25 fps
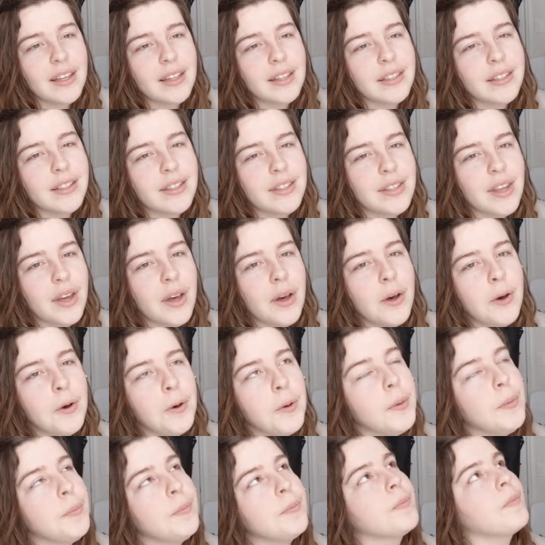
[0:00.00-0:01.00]

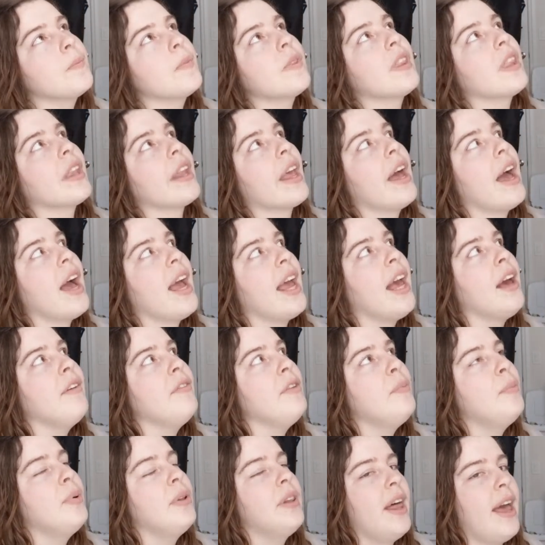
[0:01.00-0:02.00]
So I have
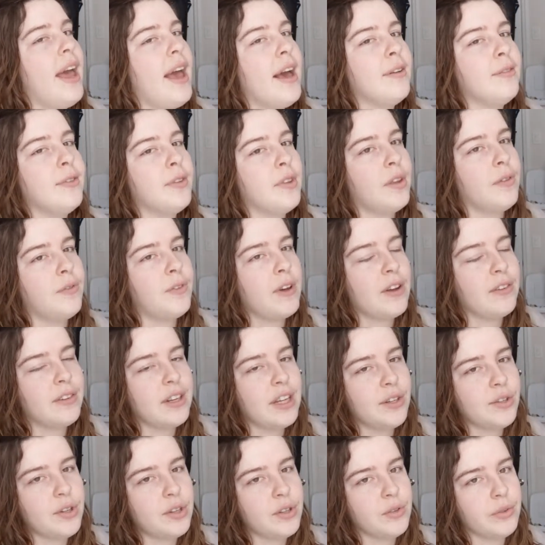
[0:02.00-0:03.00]
a plan for the
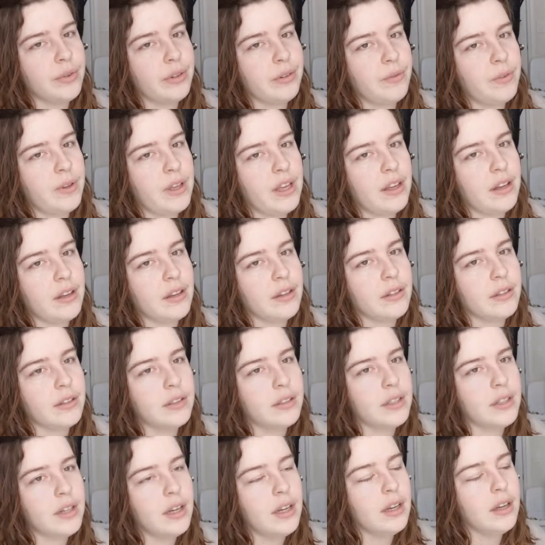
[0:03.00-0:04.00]
Foundations Revealed